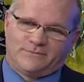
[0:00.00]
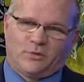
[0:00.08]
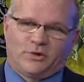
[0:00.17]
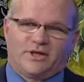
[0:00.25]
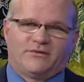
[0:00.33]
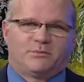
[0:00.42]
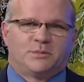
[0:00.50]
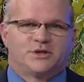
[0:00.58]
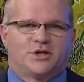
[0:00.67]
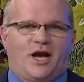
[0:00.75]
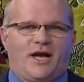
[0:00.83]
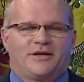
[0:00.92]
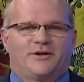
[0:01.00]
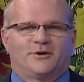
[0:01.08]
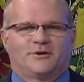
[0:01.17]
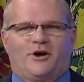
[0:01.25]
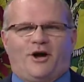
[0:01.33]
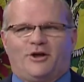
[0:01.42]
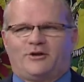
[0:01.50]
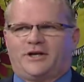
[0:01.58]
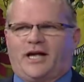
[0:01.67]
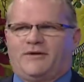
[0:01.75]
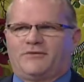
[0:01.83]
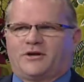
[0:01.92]
we'll give him a shot here. Caller, do
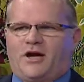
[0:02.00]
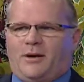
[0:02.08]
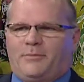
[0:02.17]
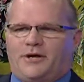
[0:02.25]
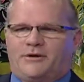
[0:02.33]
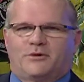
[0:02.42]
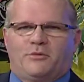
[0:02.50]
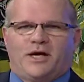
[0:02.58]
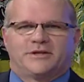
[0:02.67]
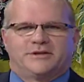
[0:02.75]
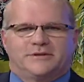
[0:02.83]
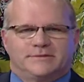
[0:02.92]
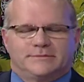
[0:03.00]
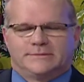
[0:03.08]
you have a comment or question?